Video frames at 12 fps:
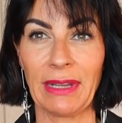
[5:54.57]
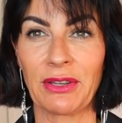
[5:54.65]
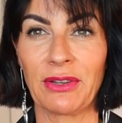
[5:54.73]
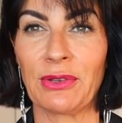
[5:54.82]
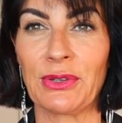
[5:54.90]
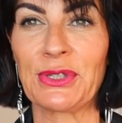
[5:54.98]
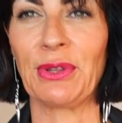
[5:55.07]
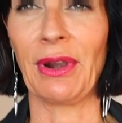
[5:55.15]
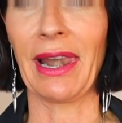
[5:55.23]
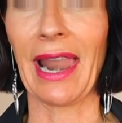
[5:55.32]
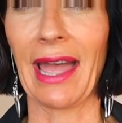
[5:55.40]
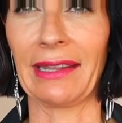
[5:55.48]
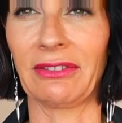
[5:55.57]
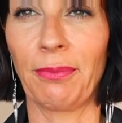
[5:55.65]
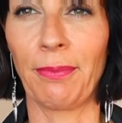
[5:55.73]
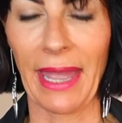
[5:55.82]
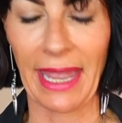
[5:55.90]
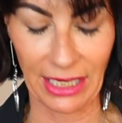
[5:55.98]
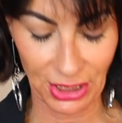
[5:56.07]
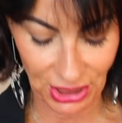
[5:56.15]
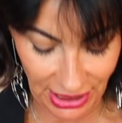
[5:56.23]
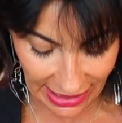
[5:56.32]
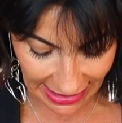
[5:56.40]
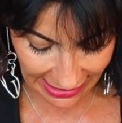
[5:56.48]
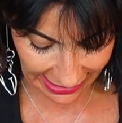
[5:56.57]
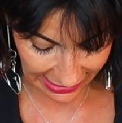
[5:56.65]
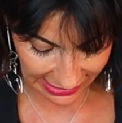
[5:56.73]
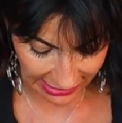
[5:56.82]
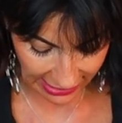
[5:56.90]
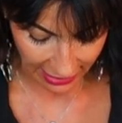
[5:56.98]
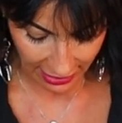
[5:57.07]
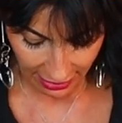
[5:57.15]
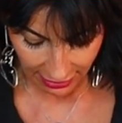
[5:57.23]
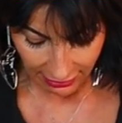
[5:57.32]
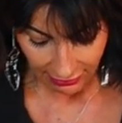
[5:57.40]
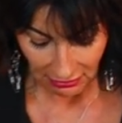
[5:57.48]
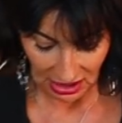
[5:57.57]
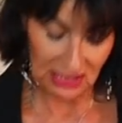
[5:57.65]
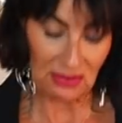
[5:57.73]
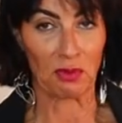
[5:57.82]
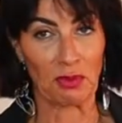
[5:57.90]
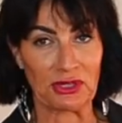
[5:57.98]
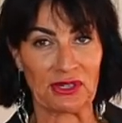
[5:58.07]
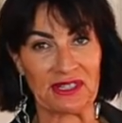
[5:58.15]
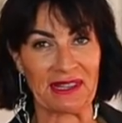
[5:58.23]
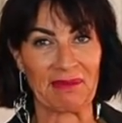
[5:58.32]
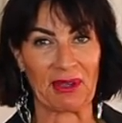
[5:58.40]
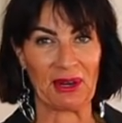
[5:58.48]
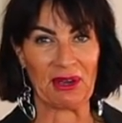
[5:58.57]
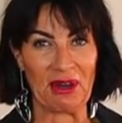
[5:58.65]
because the light beige in it is almost the same color